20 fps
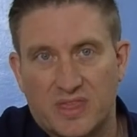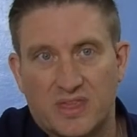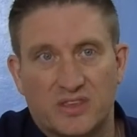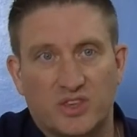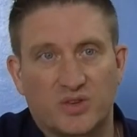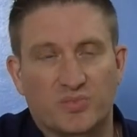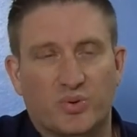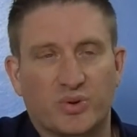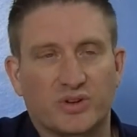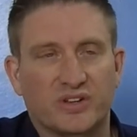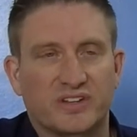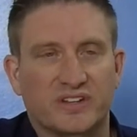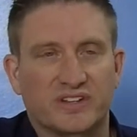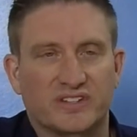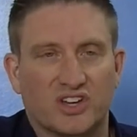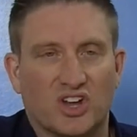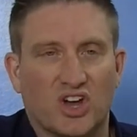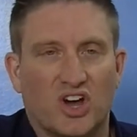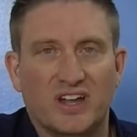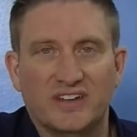You put it
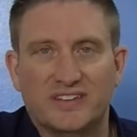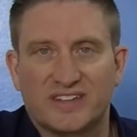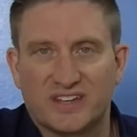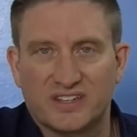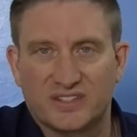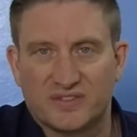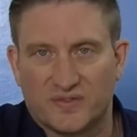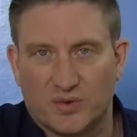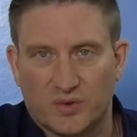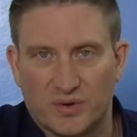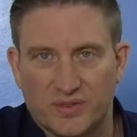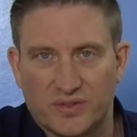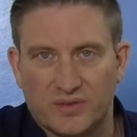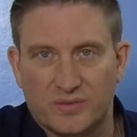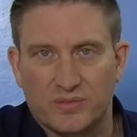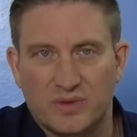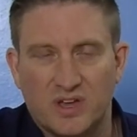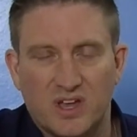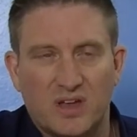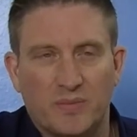into context for
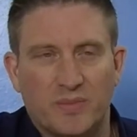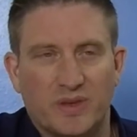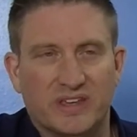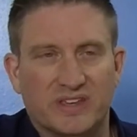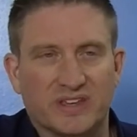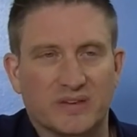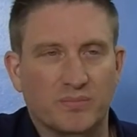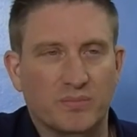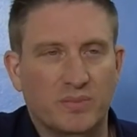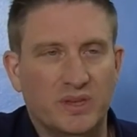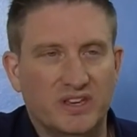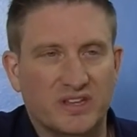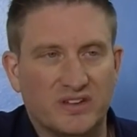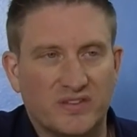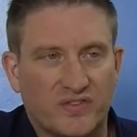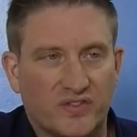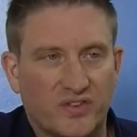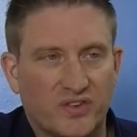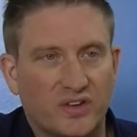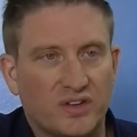them, make it
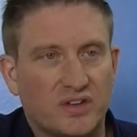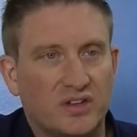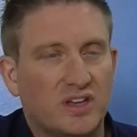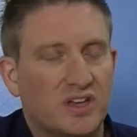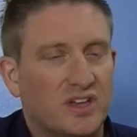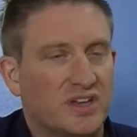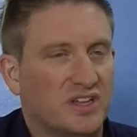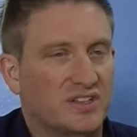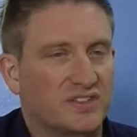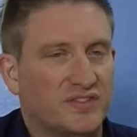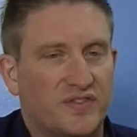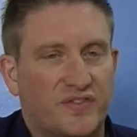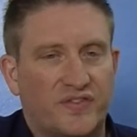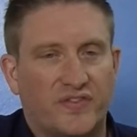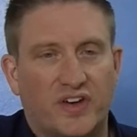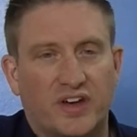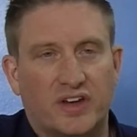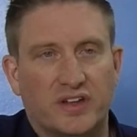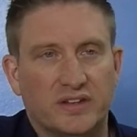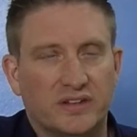meaningful, it's
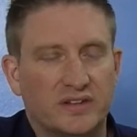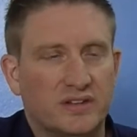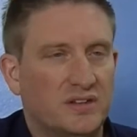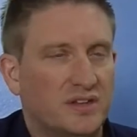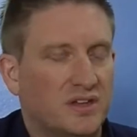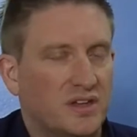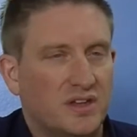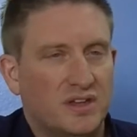fun.